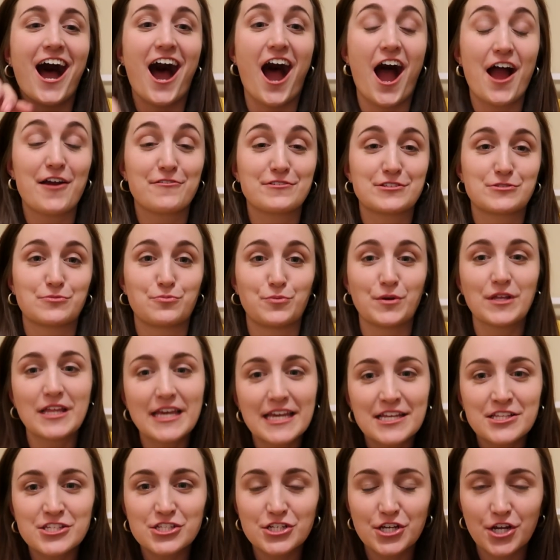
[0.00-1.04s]
I was
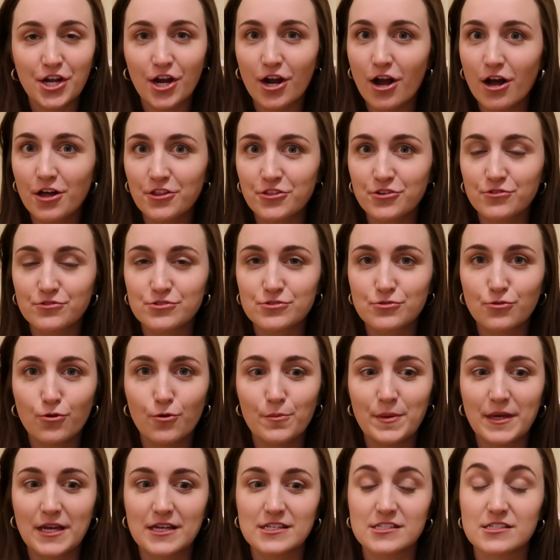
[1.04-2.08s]
really insecure all through
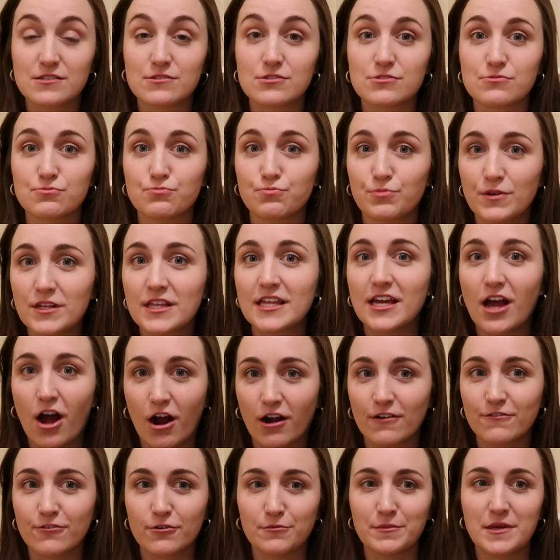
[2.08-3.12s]
school because it's really
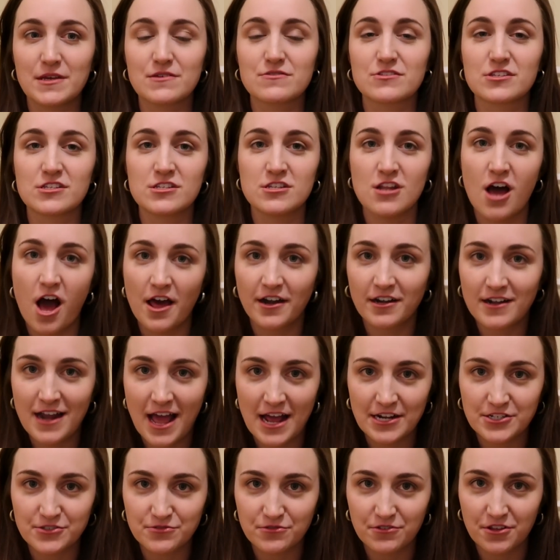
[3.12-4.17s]
hard for me. It's not a
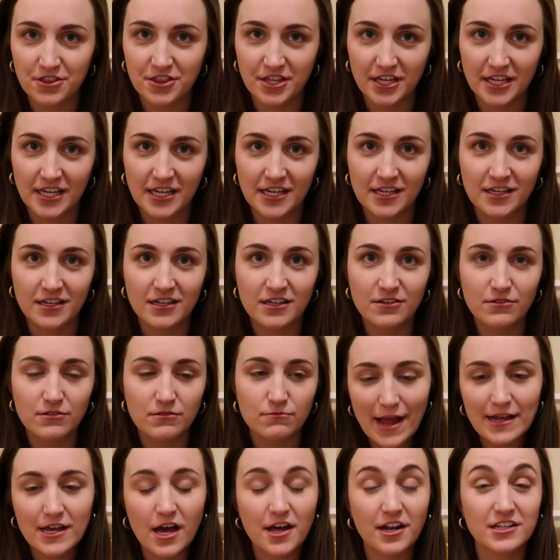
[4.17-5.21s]
natural thing.
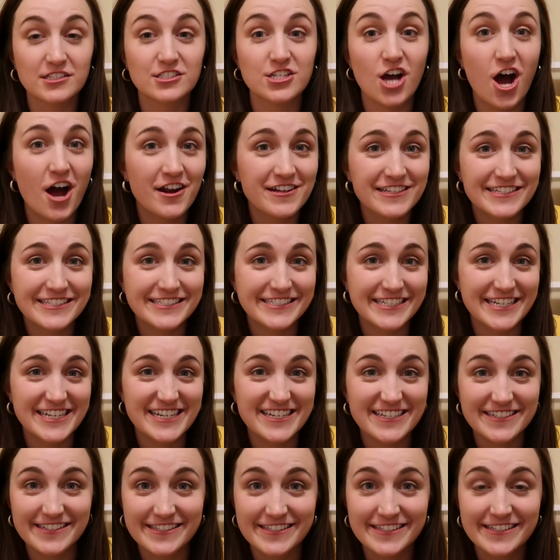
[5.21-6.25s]
I got a ton of
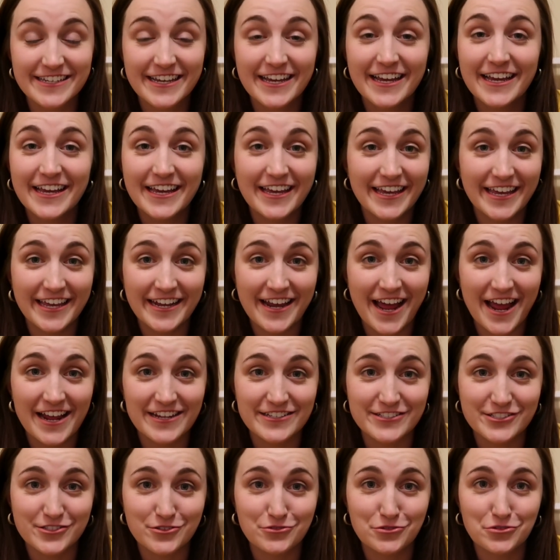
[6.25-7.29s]
C's in
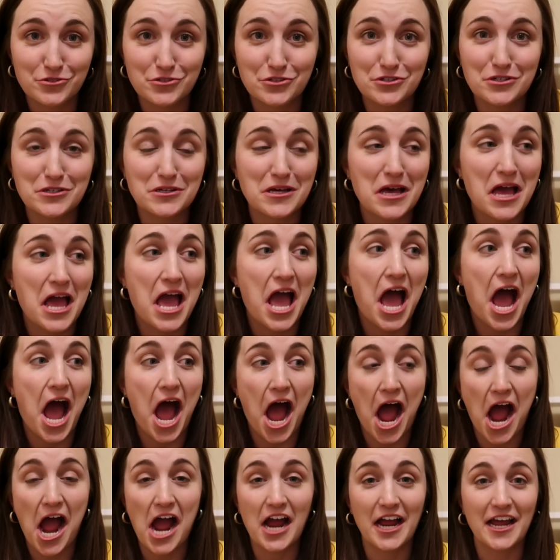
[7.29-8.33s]
high school.
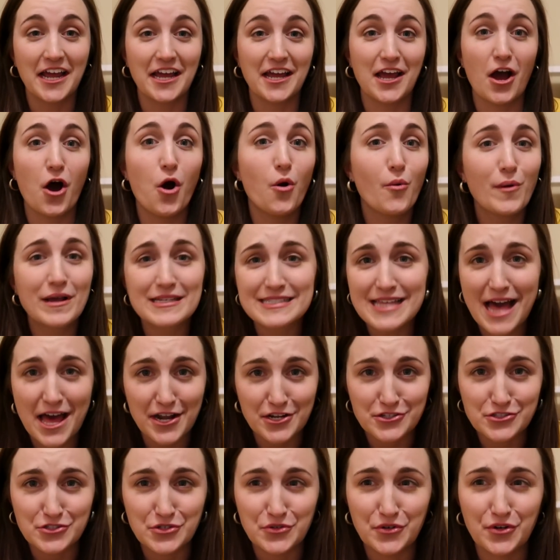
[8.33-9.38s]
I always
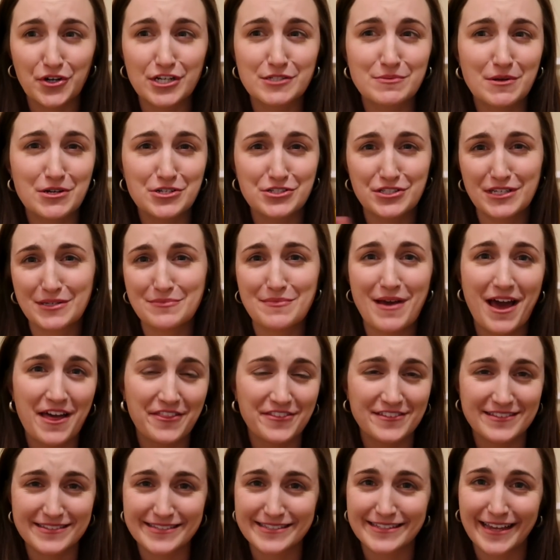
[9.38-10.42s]
had a tutor, especially in
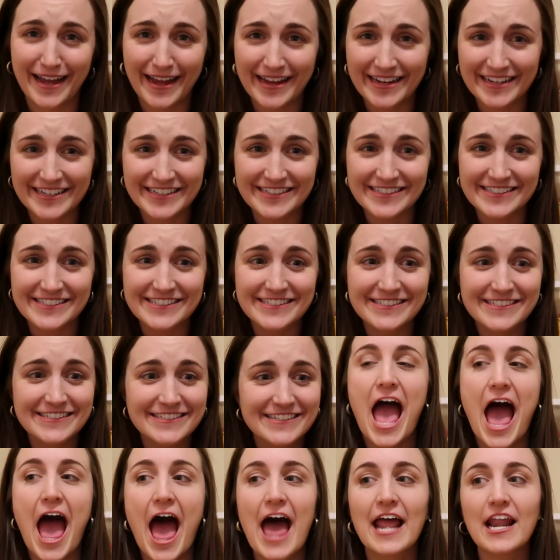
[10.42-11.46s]
math and
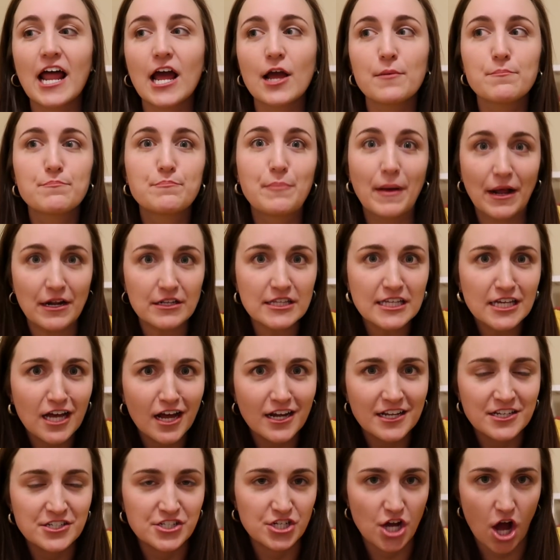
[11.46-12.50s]
science. And I barely
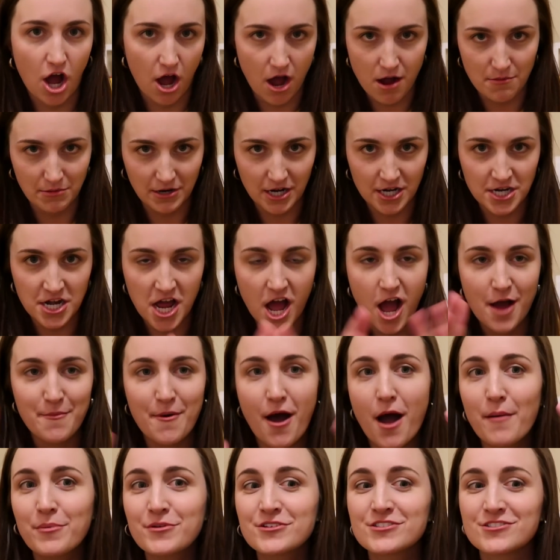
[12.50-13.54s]
got into Auburn.
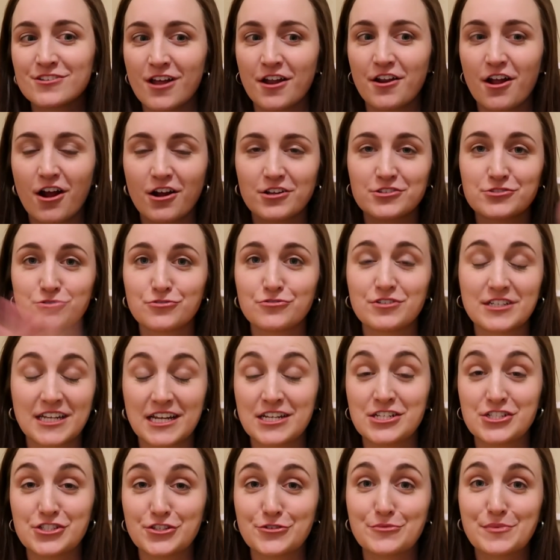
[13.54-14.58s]
Auburn's not a hard school to
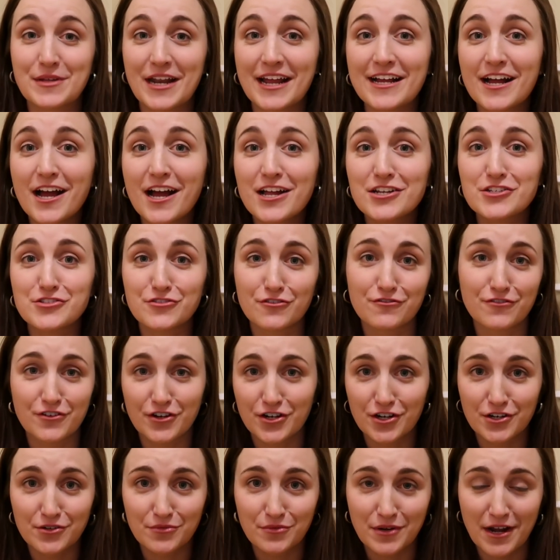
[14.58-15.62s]
get into, but I got
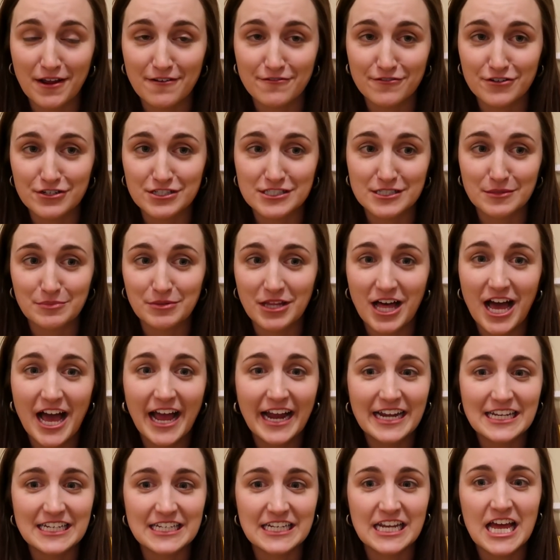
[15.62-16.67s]
deferred when I first
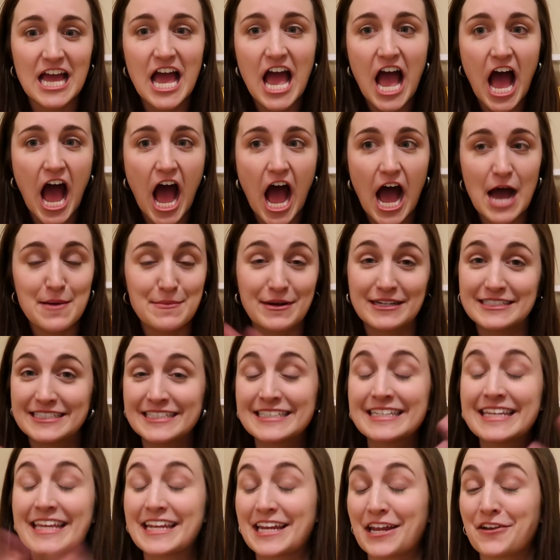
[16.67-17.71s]
applied, and I
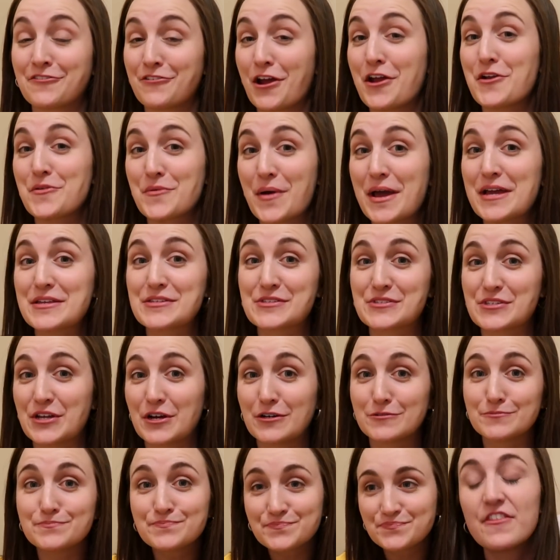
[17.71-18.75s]
didn't get in right away.
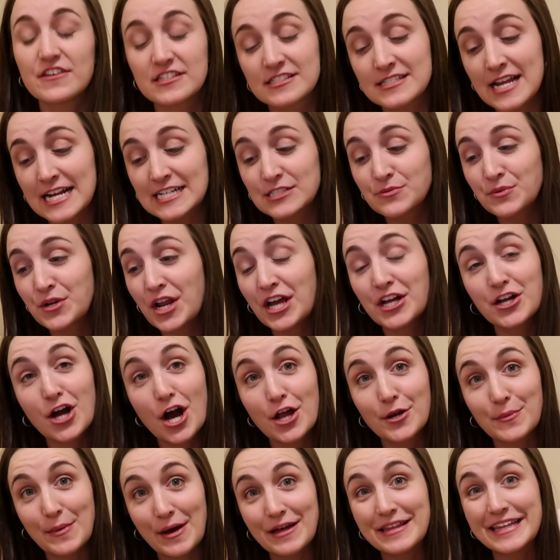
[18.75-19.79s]
So this next one I
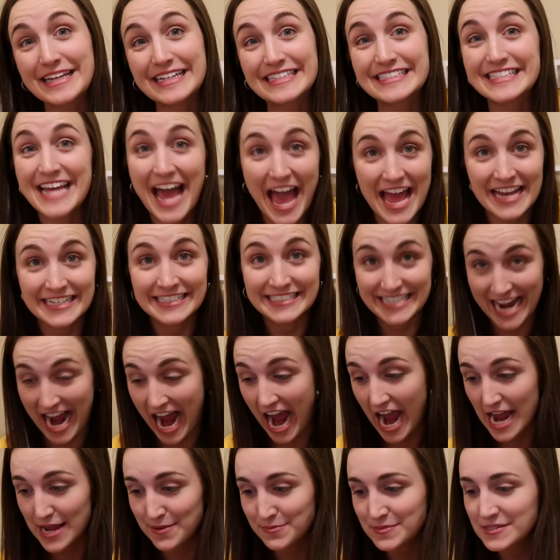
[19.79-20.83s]
got about like 10
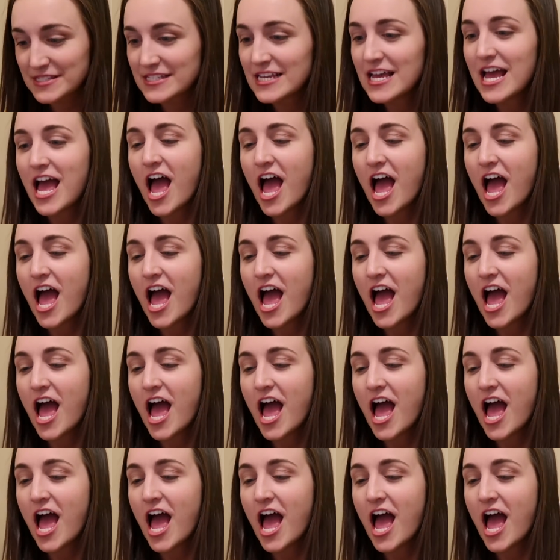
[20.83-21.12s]
times.